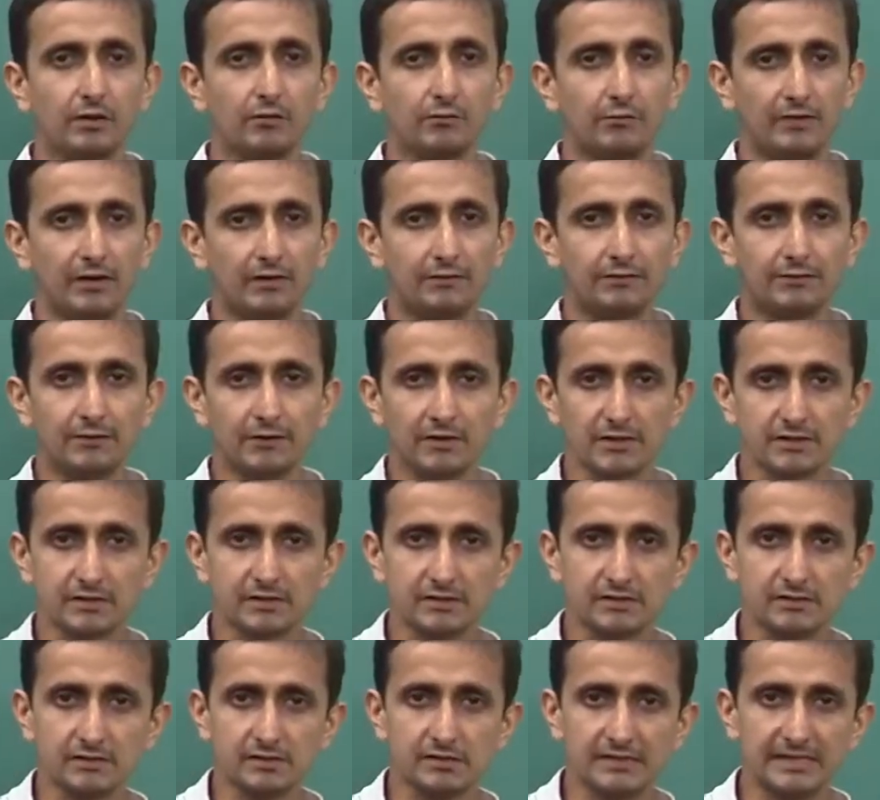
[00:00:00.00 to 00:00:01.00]
We will
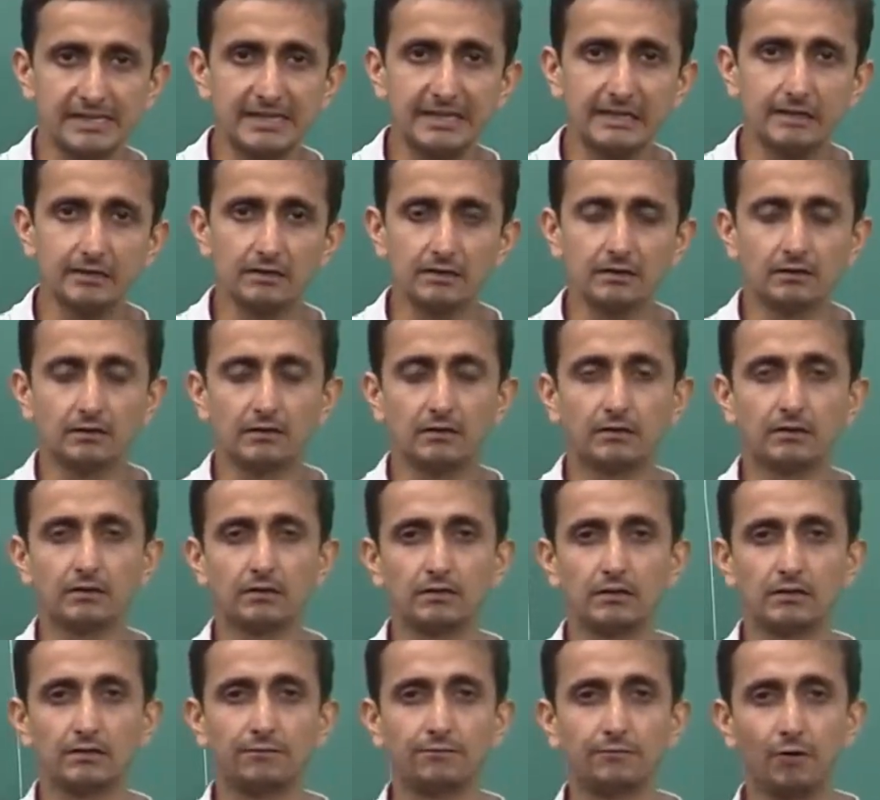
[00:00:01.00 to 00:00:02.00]
first see
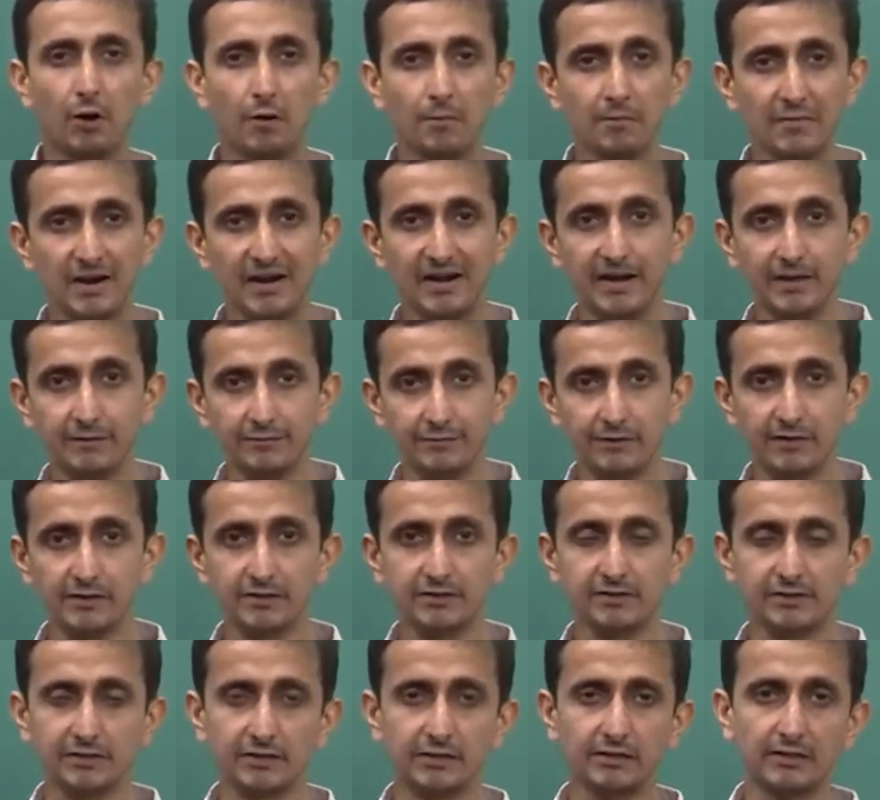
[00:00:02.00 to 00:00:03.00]
the formal
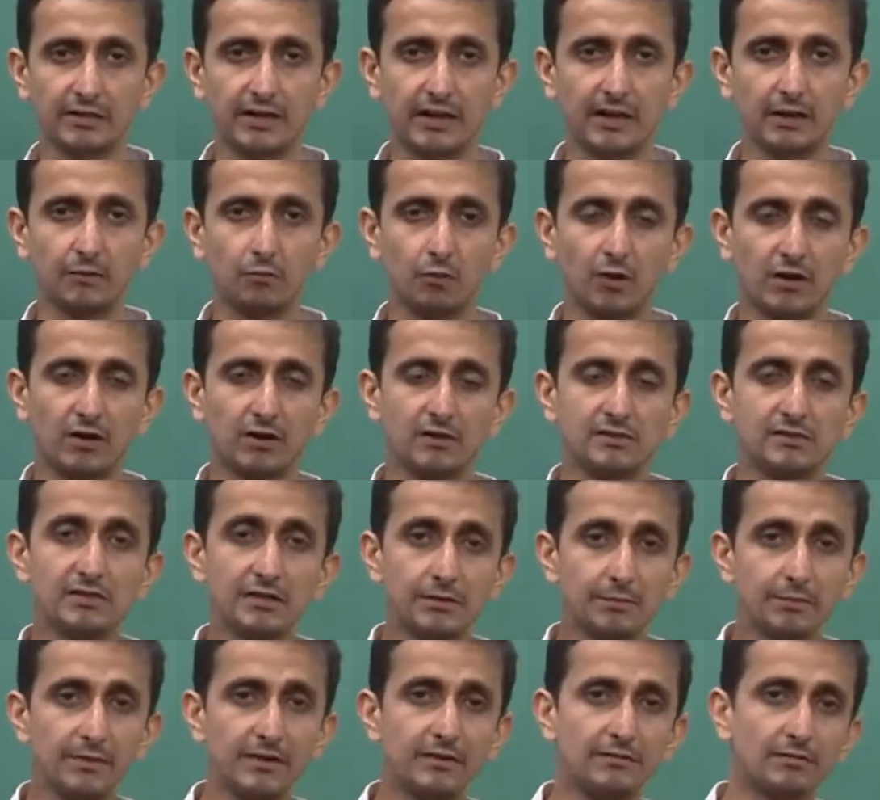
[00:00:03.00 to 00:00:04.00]
definition and what does
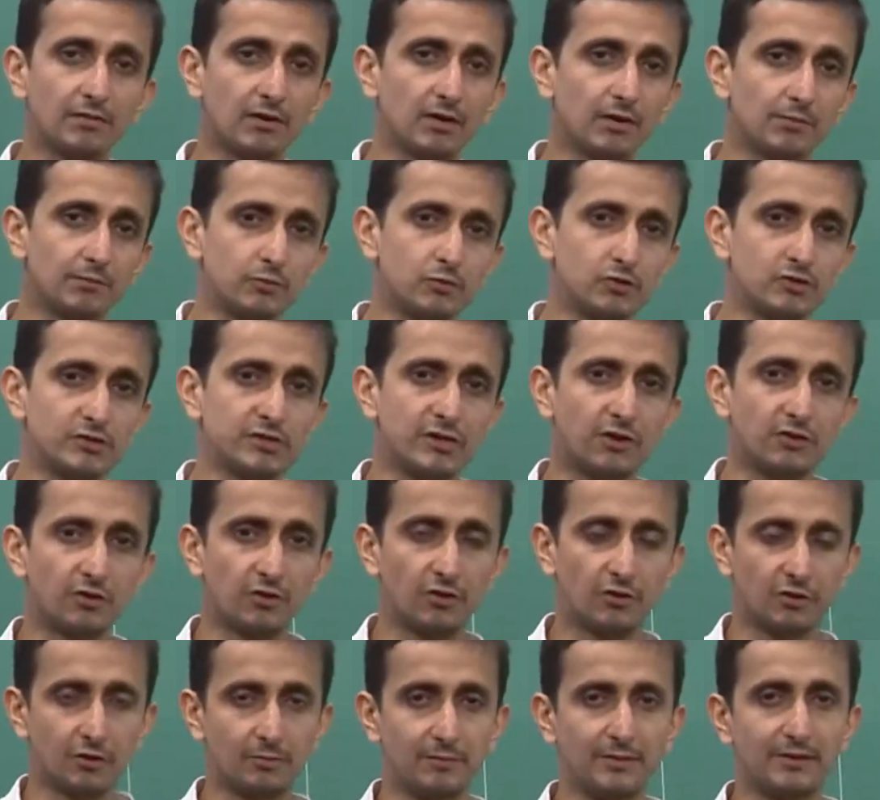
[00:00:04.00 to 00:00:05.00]
it mean for a push
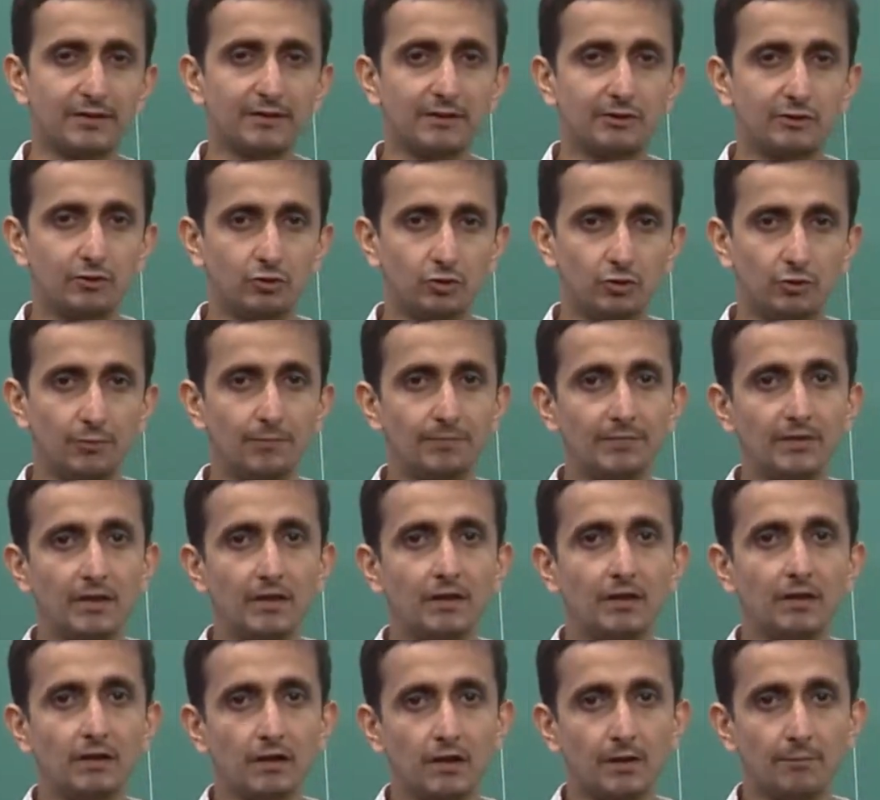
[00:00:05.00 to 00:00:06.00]
down automata to
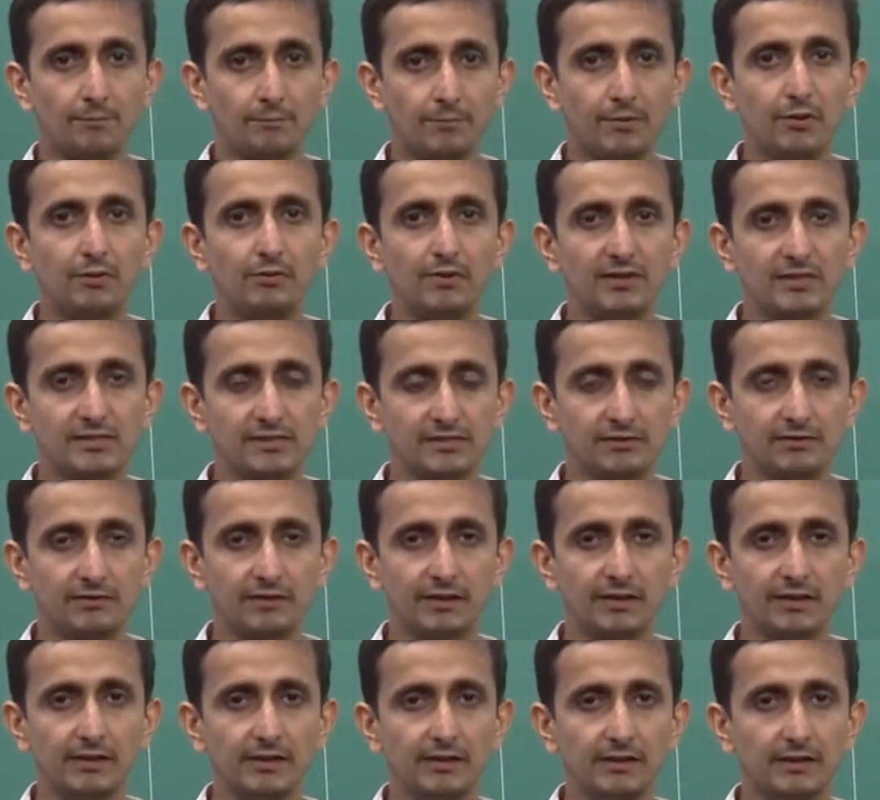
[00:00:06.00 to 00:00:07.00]
compute a
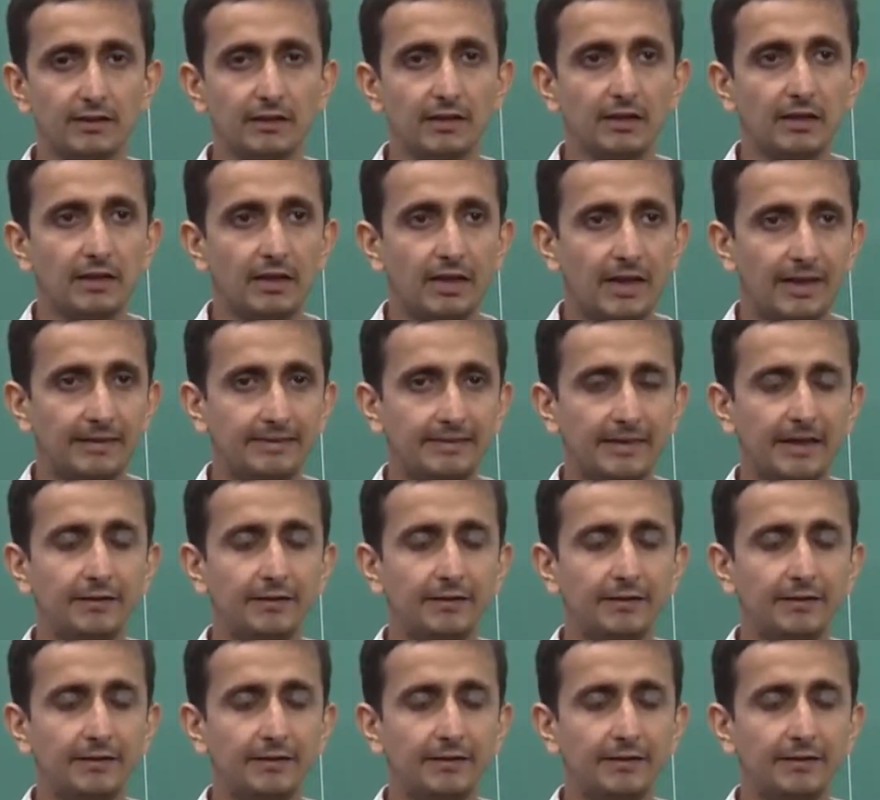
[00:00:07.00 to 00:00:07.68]
string, and